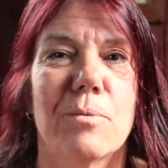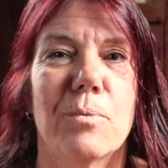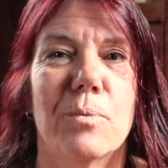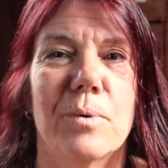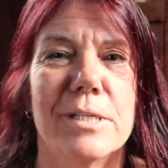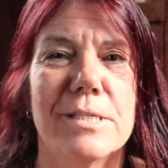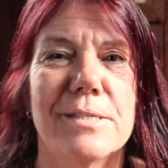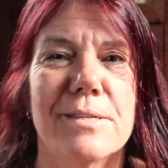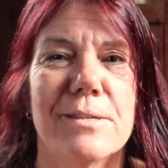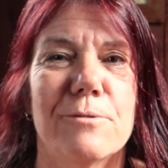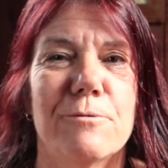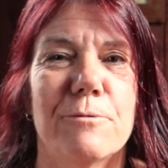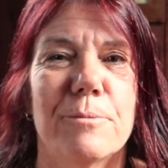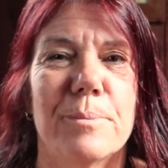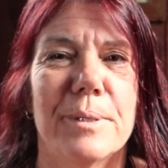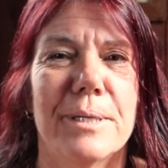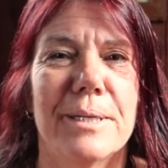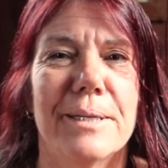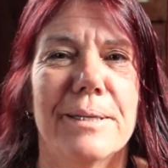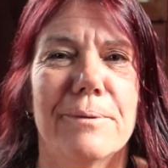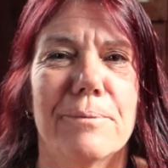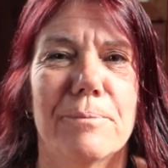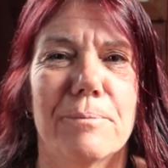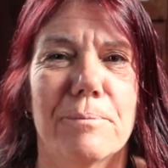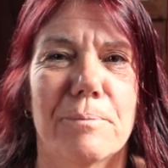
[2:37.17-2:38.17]
Once you've
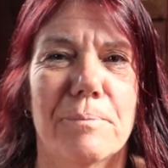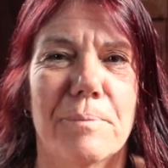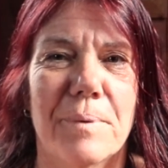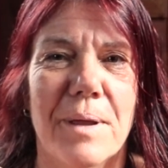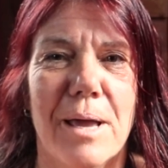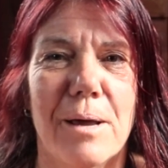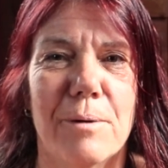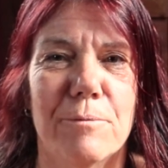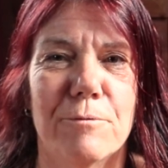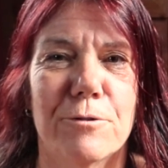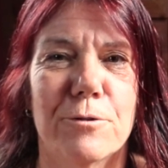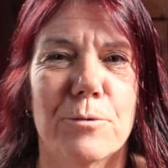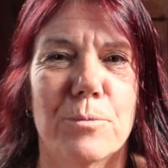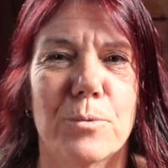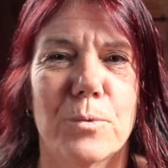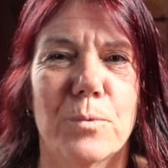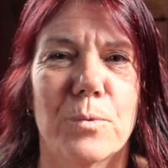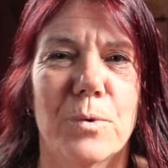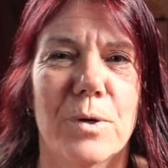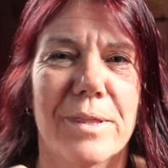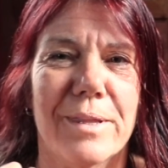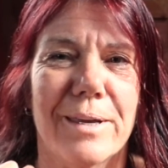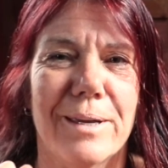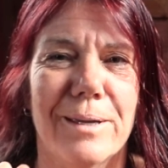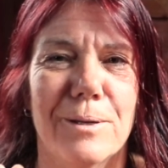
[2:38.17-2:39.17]
been comfortable
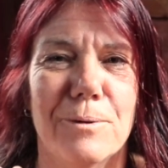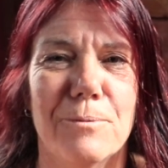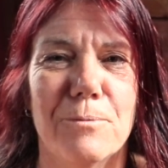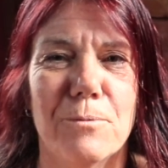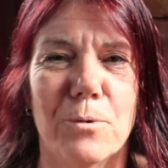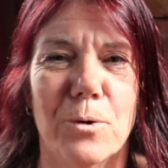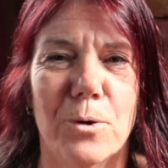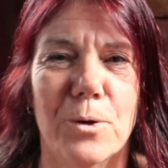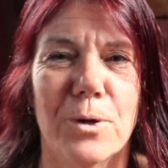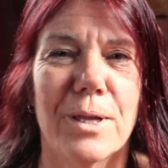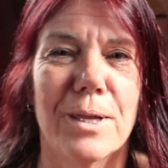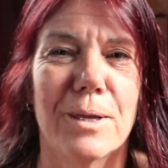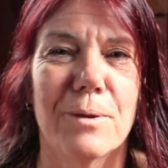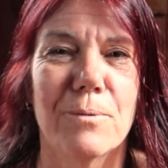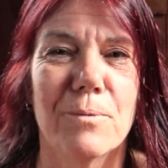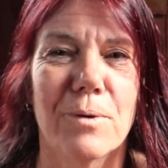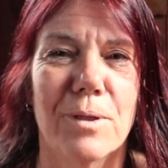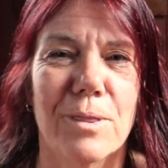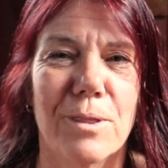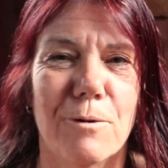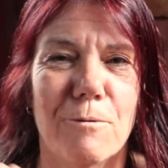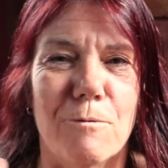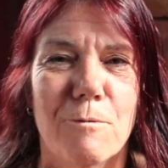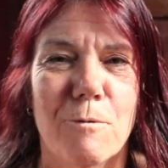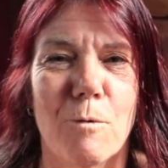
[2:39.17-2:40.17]
with it and working
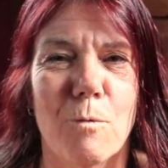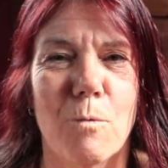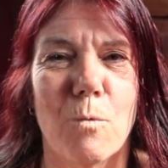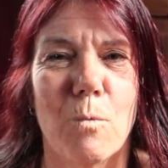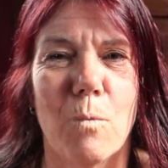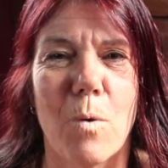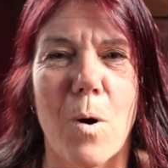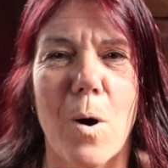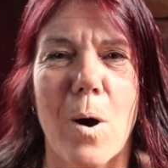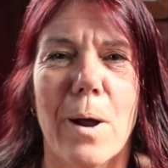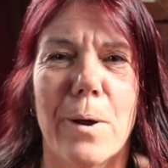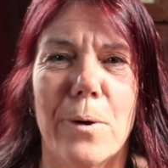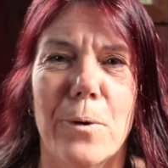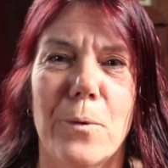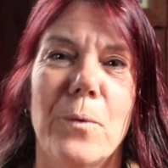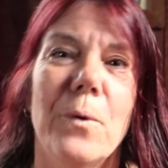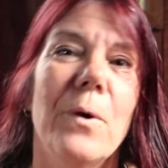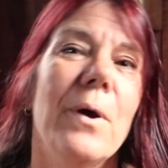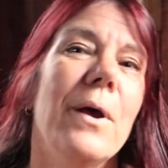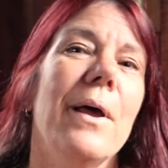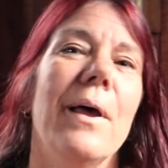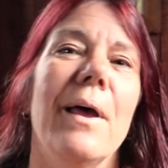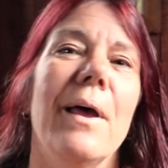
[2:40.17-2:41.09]
with it for a while,